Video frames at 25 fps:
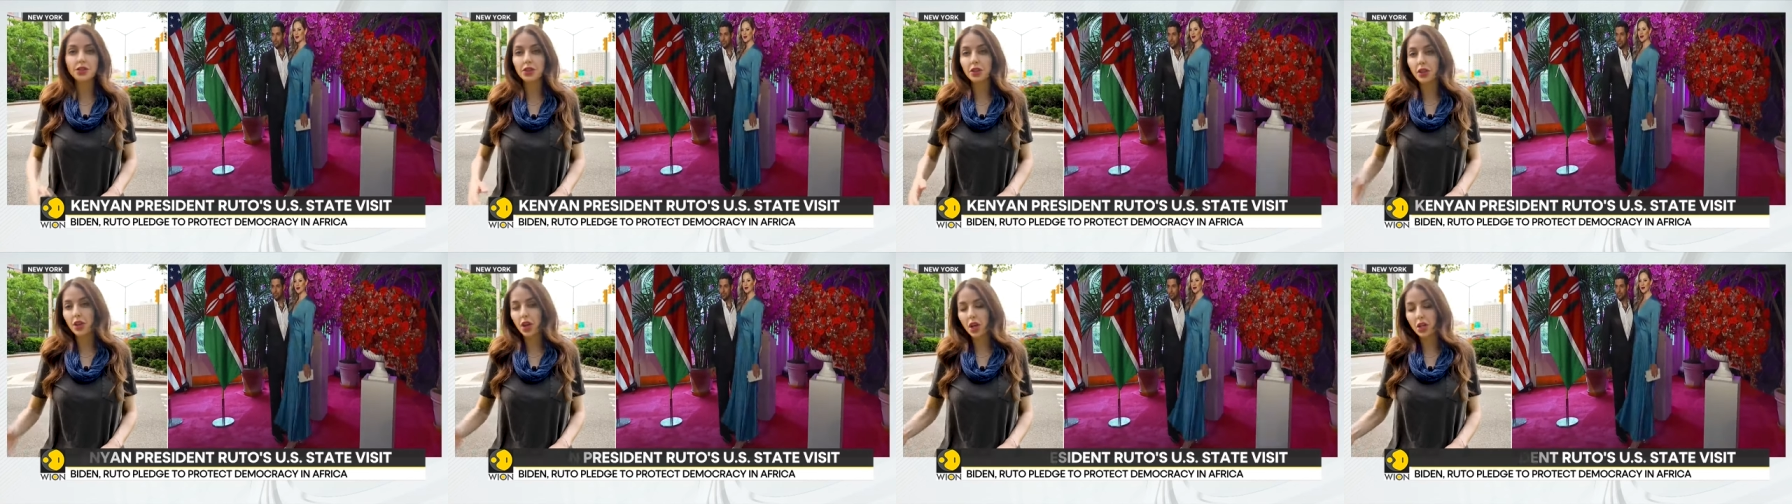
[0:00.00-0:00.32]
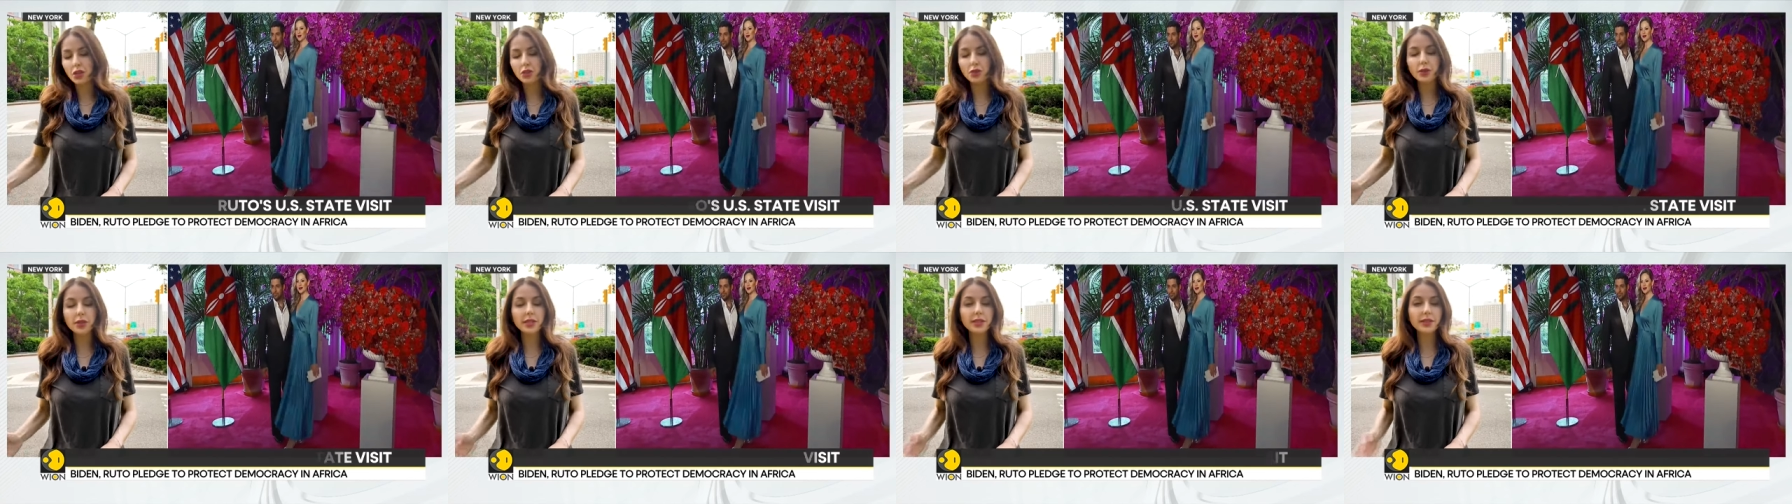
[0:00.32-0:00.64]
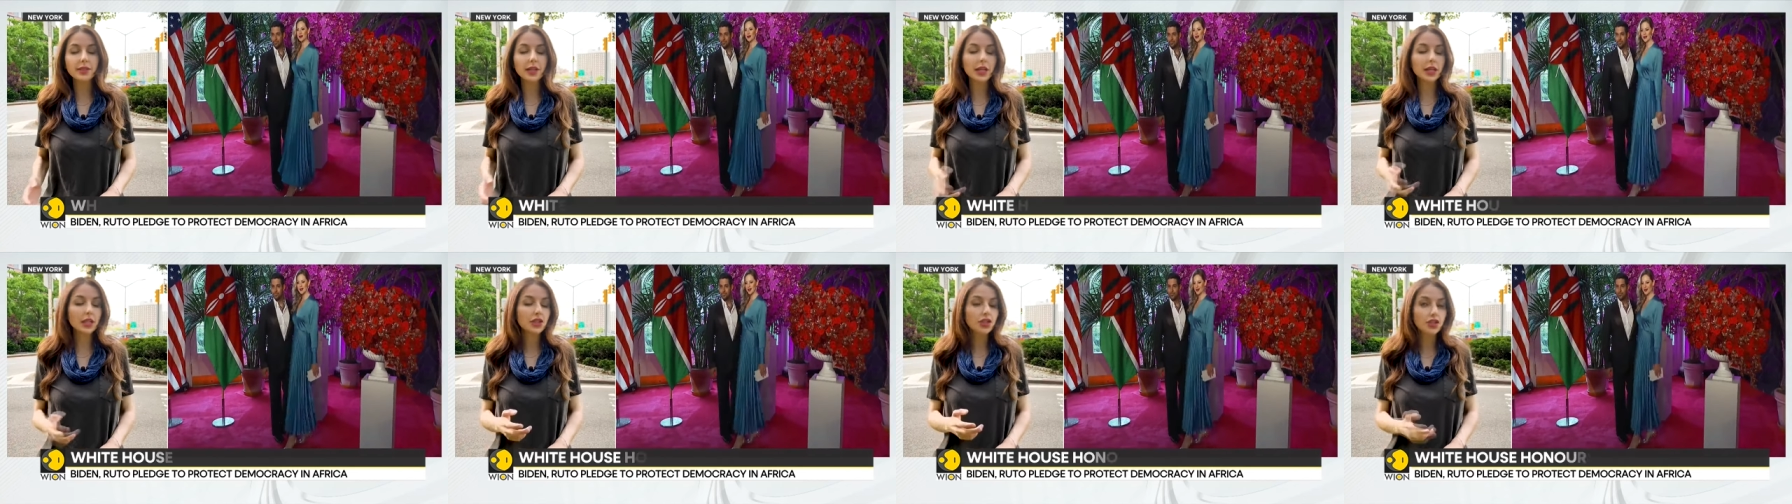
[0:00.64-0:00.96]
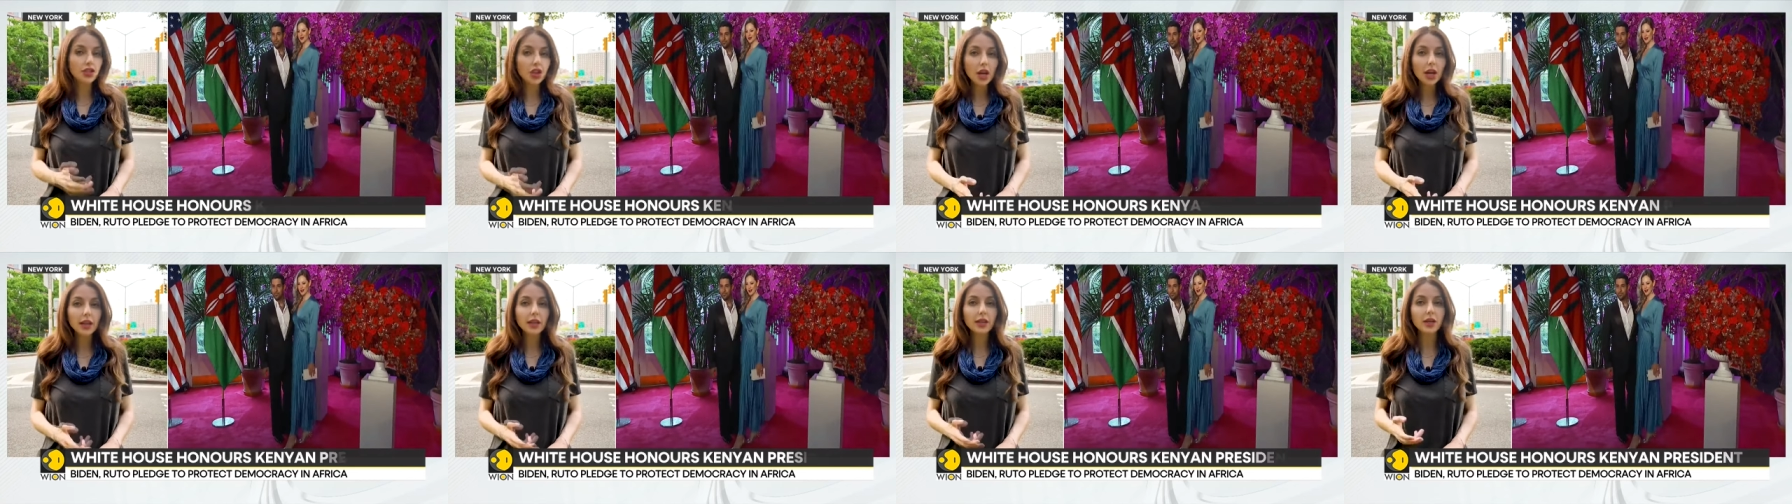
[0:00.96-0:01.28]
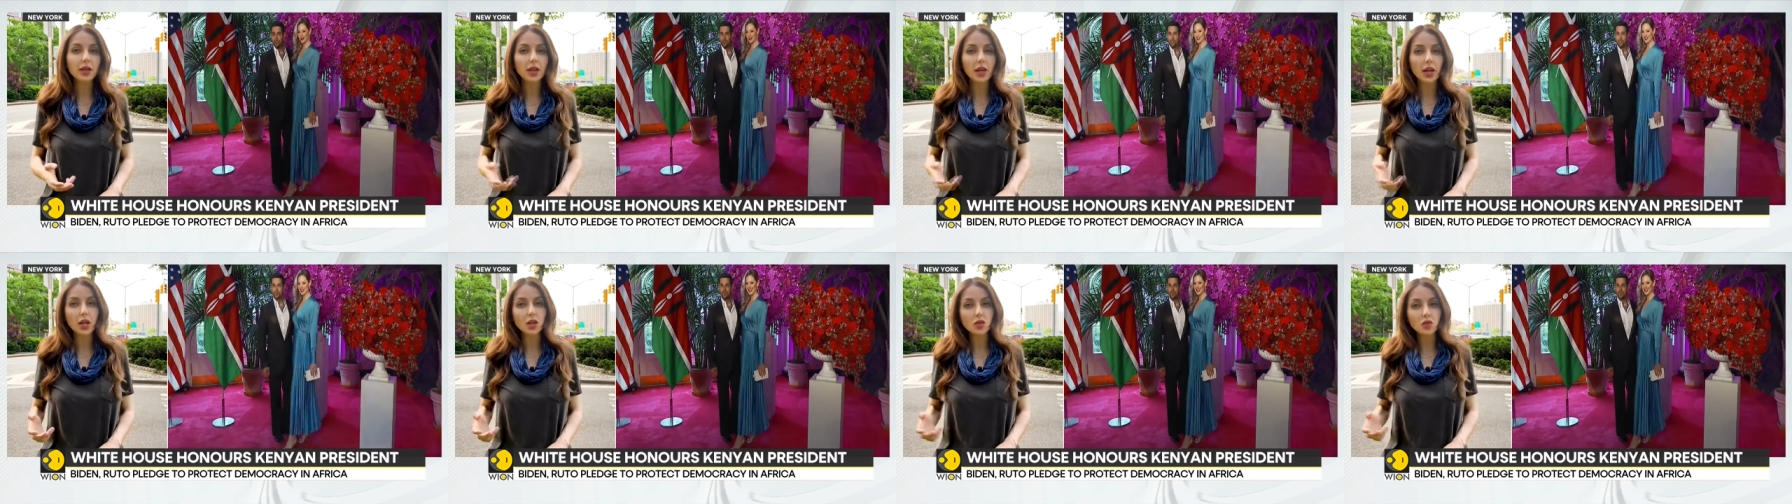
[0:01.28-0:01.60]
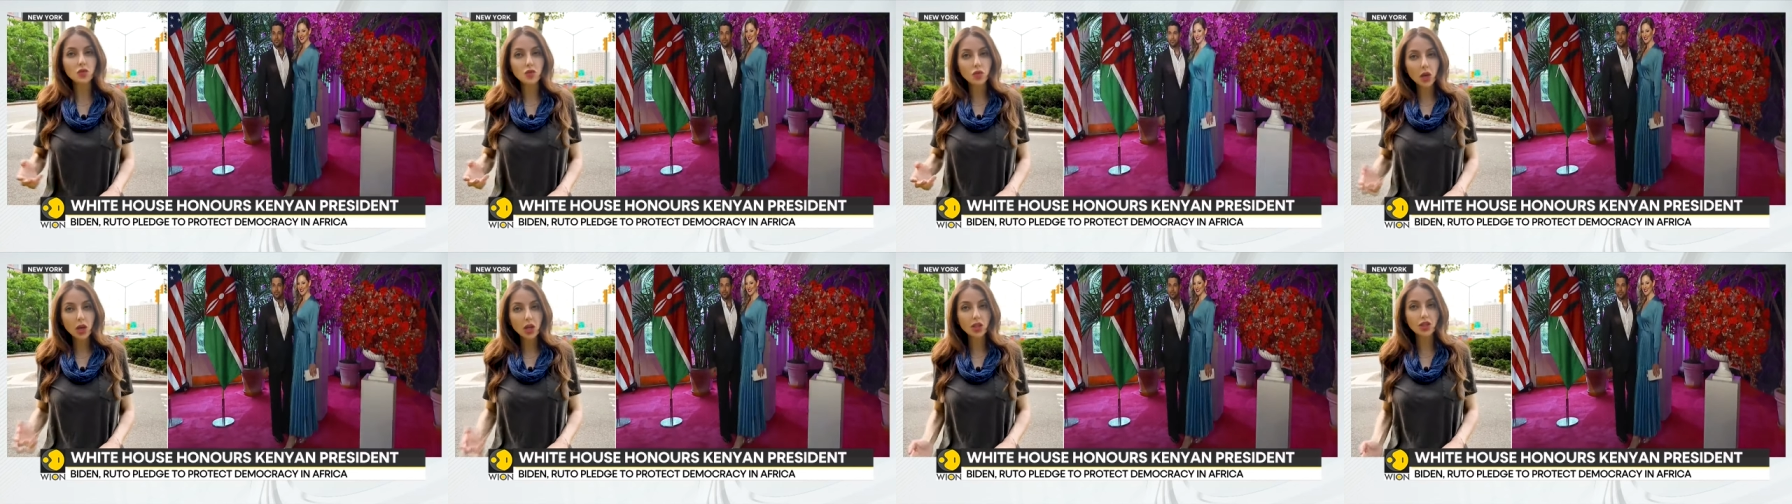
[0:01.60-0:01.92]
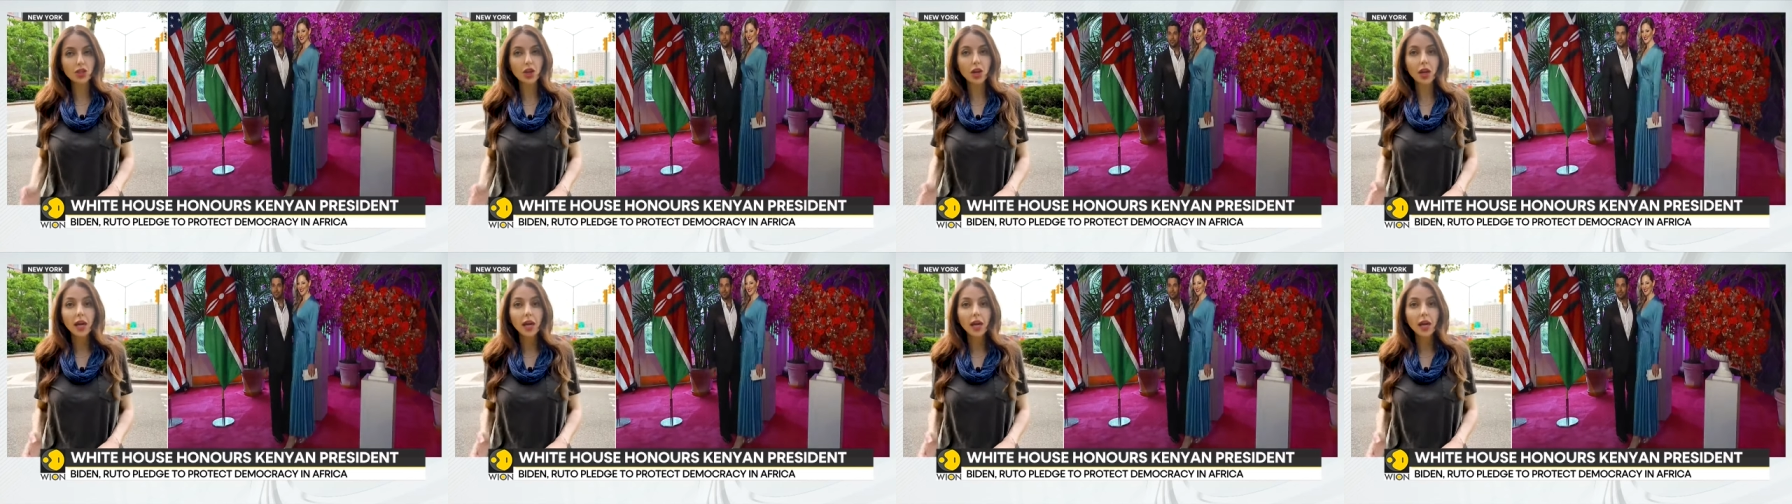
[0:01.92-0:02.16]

to countries like China and Russia